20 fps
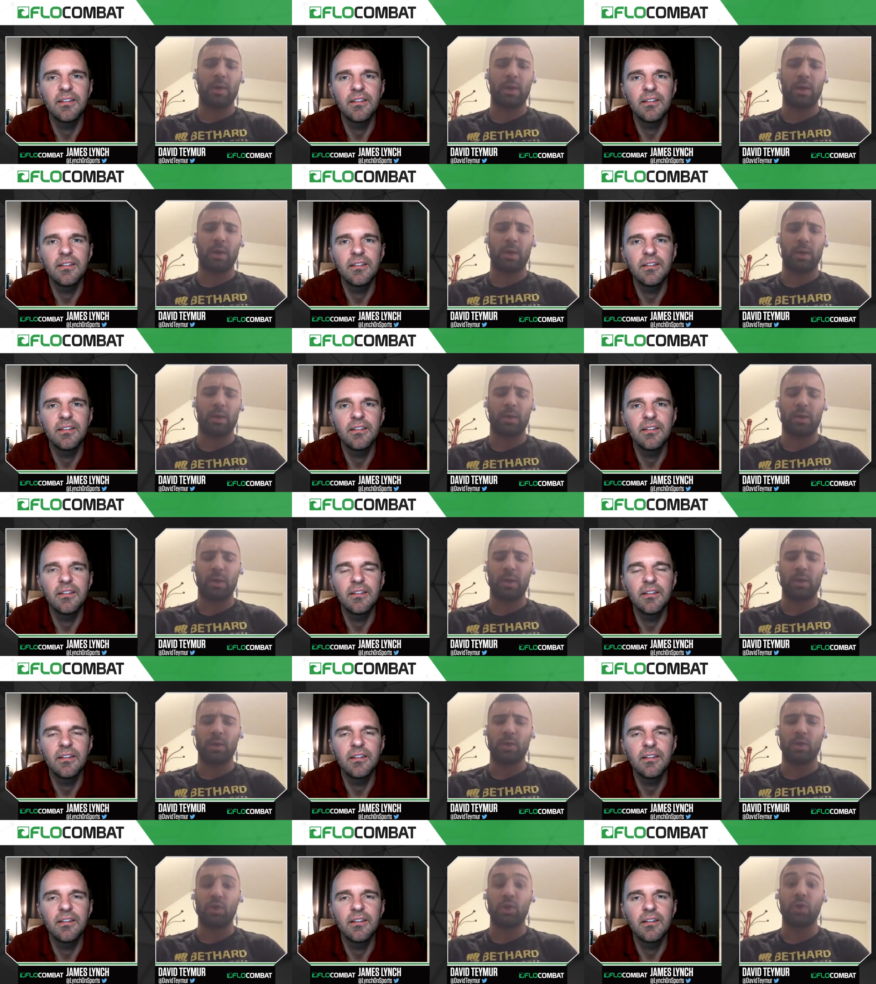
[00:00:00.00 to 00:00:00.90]
Speaker 1: in the in
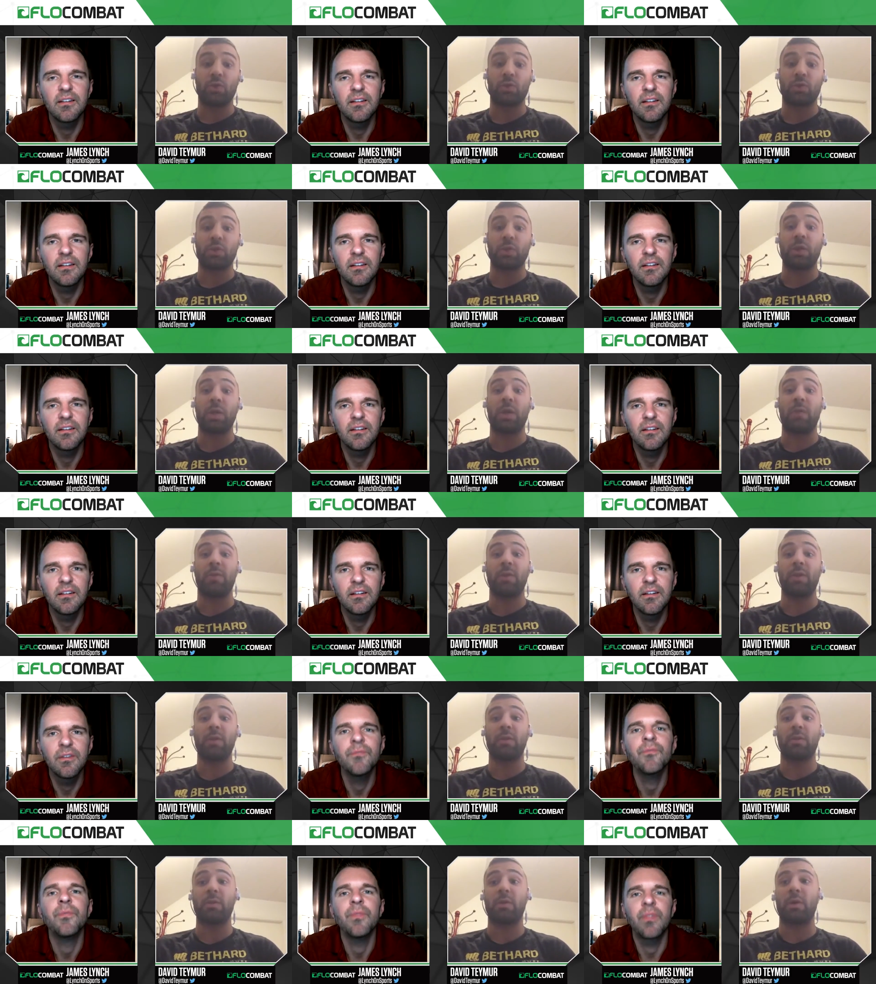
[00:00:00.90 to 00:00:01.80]
the Jersey
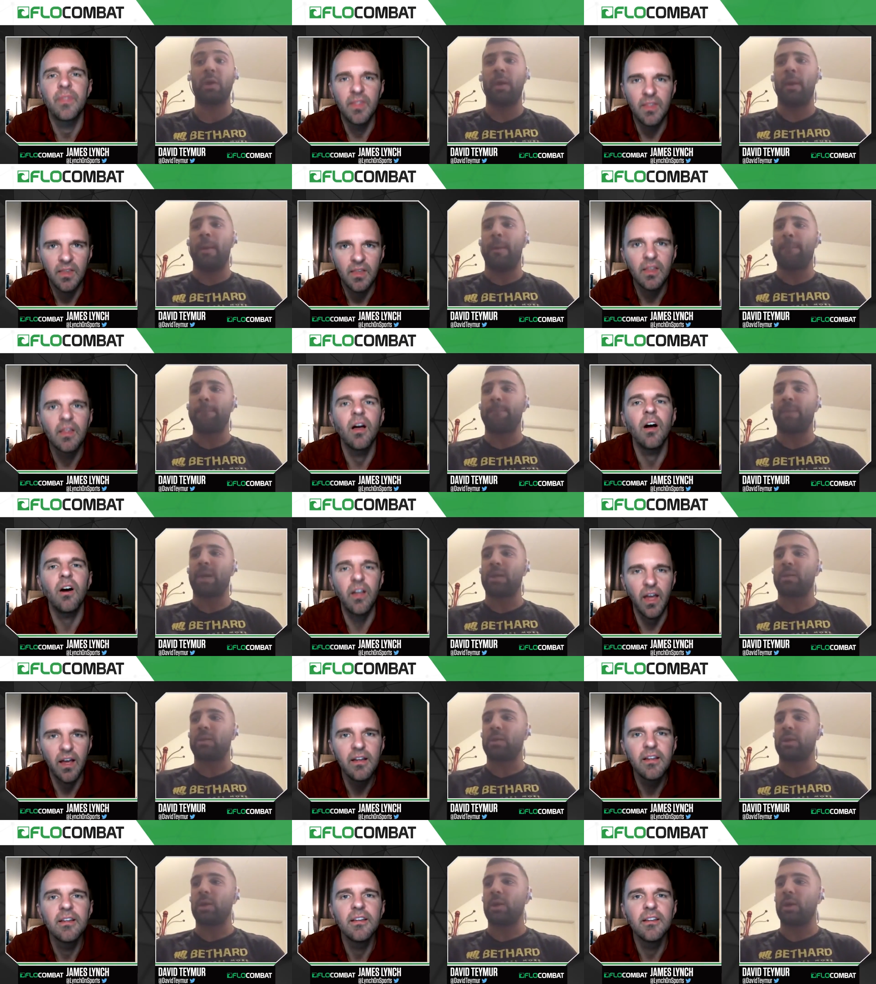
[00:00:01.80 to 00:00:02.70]
event,
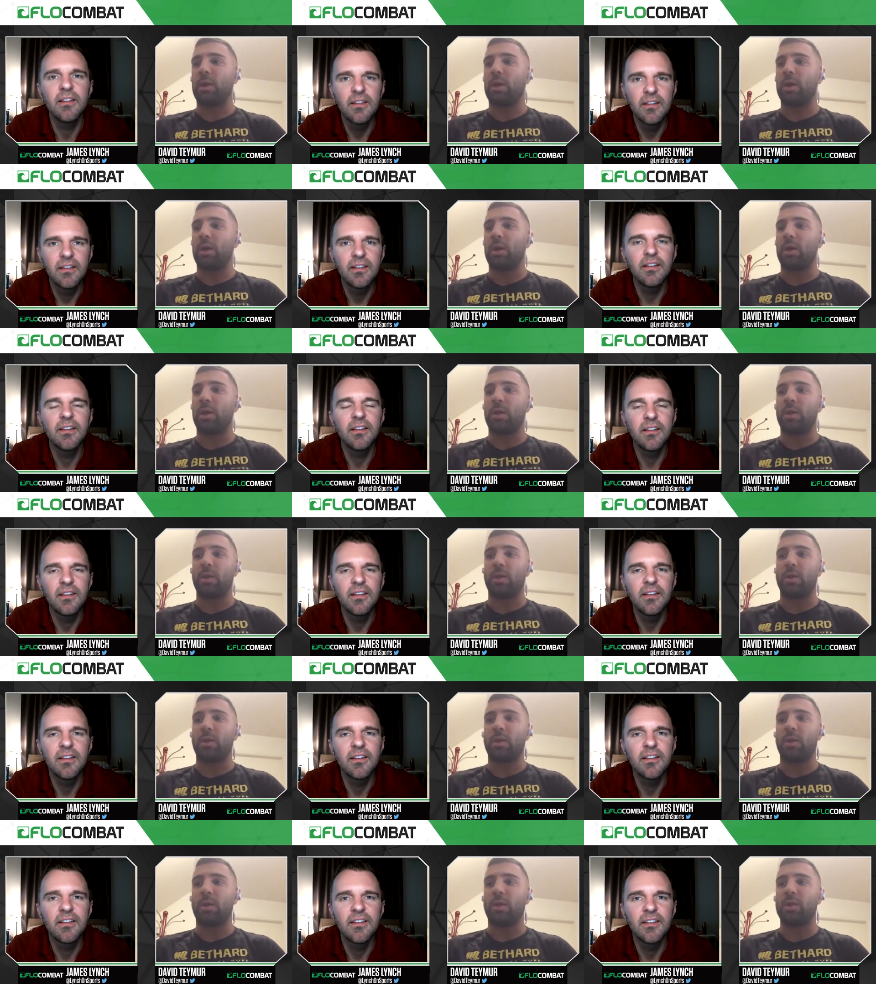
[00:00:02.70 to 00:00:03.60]
but
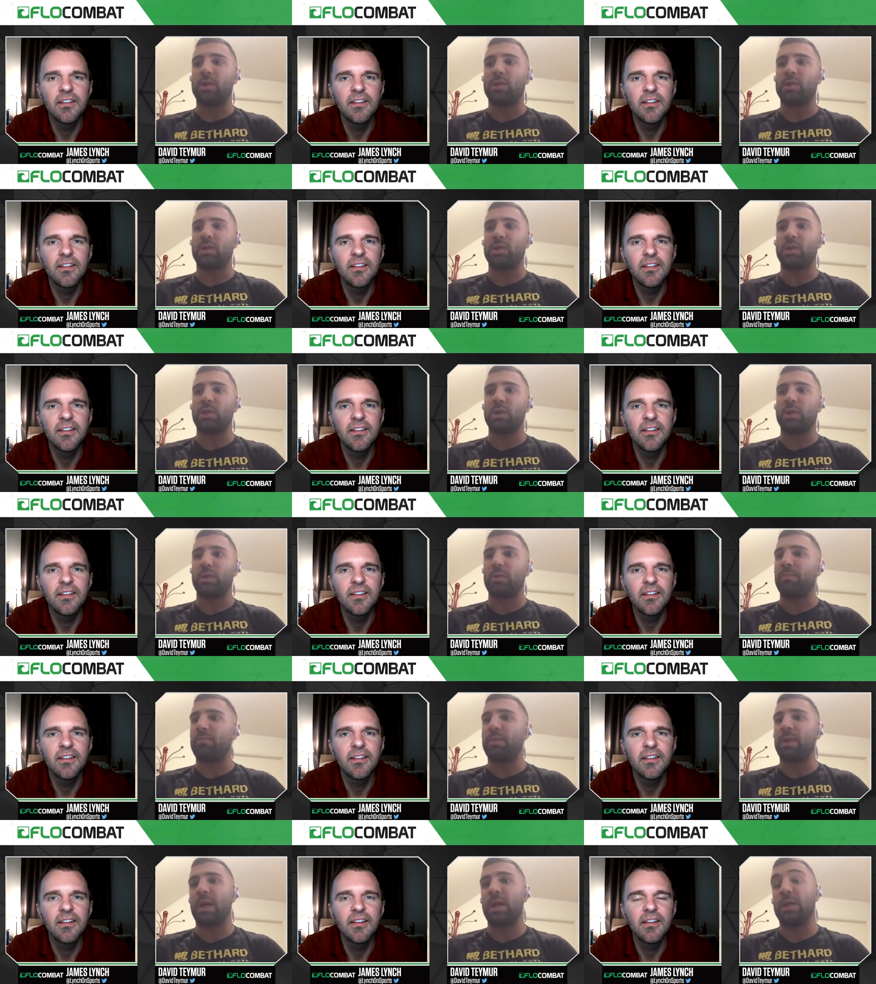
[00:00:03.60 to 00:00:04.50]
the, the, it's the,
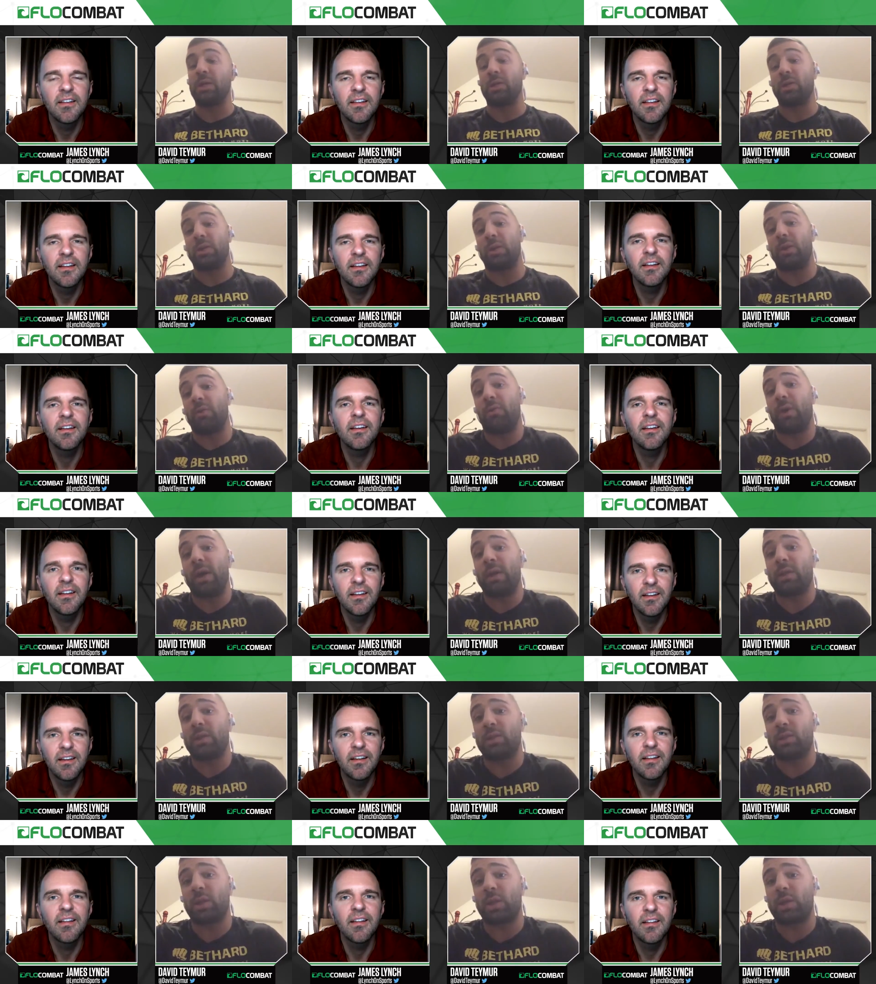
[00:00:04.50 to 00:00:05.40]
the
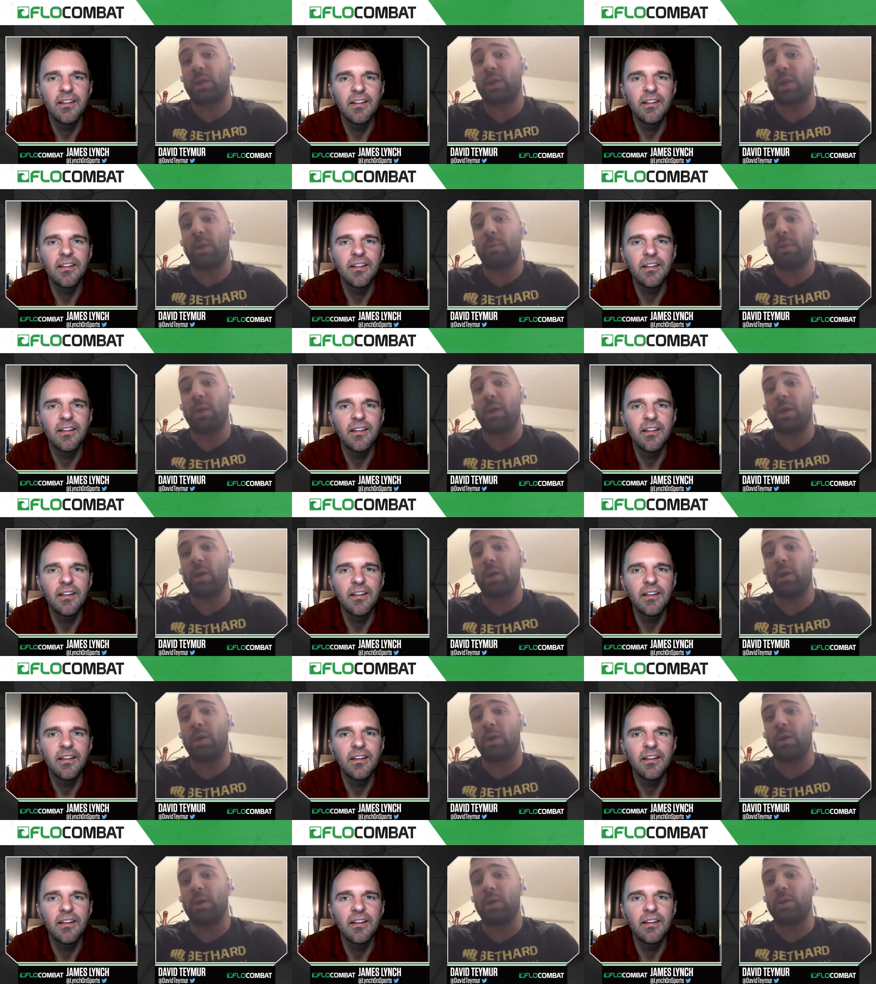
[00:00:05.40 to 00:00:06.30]
fight is not gonna
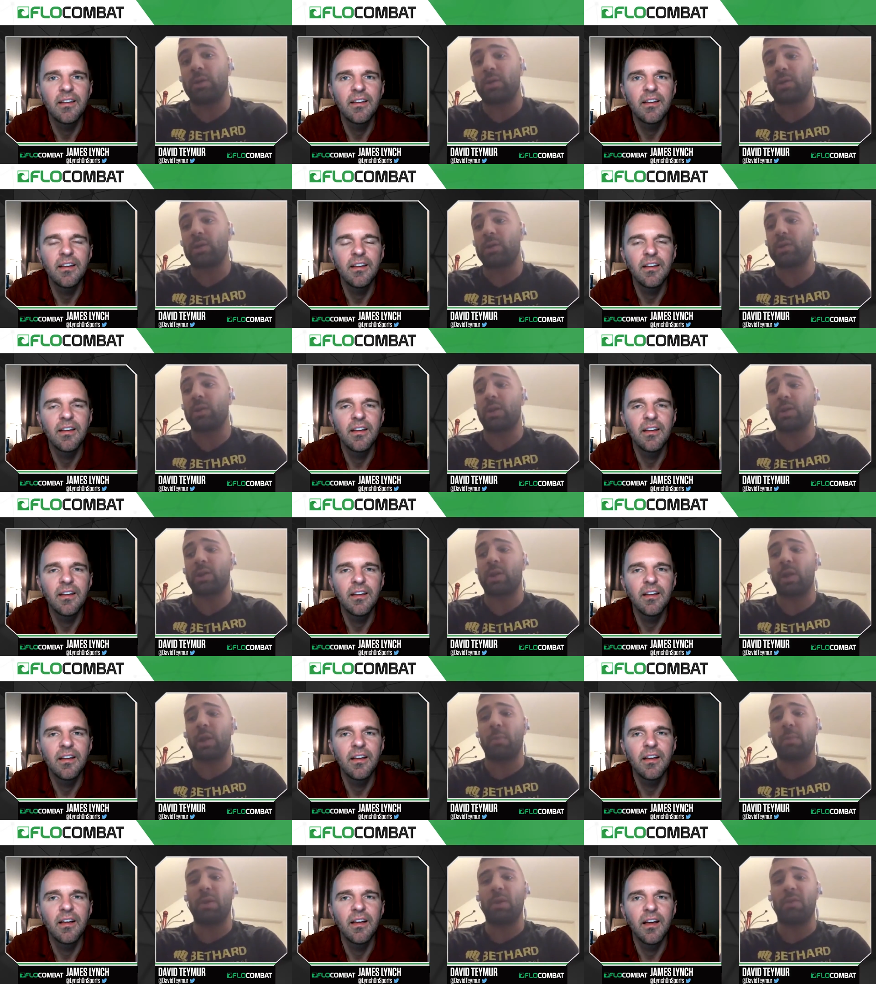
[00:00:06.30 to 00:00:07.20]
be it's not
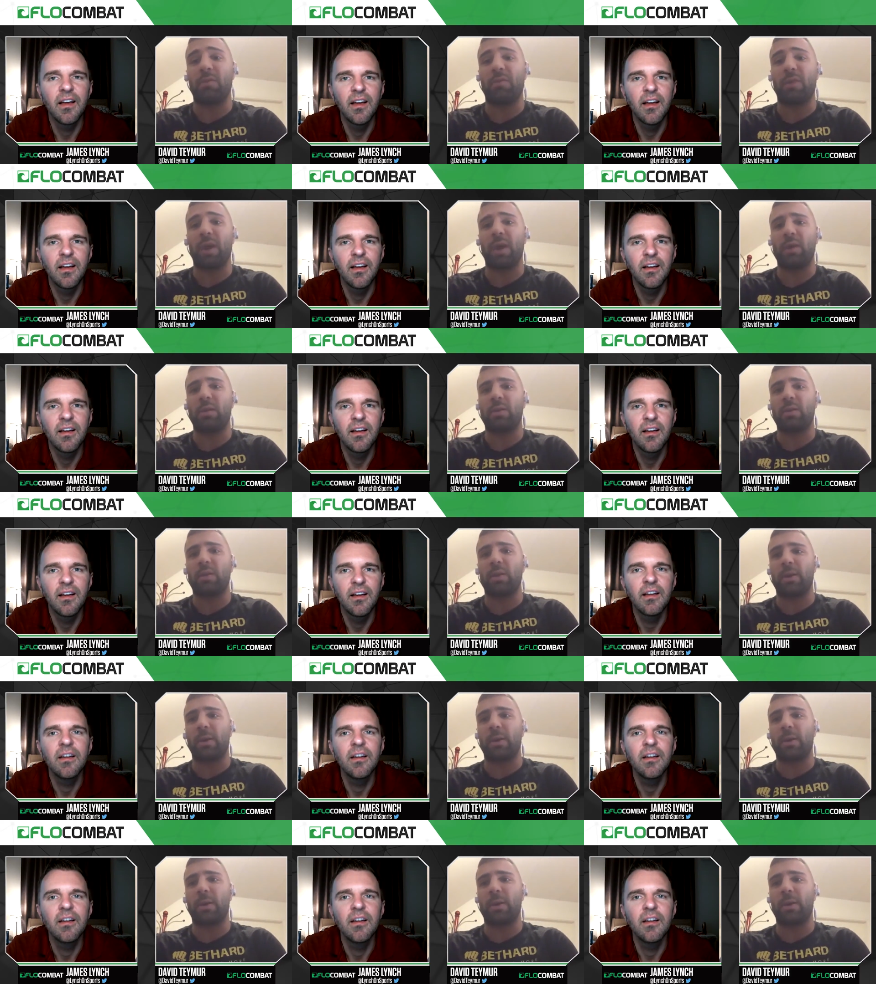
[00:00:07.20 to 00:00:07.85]
gonna be the fight.